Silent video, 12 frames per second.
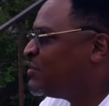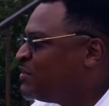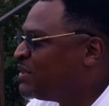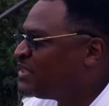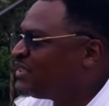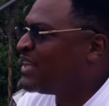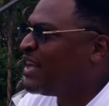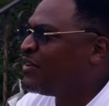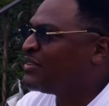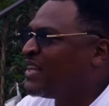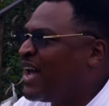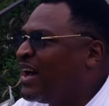You just stay
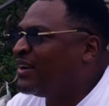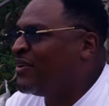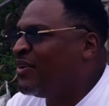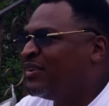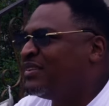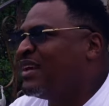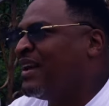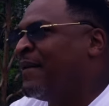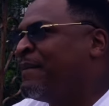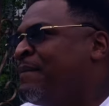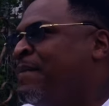outside all day.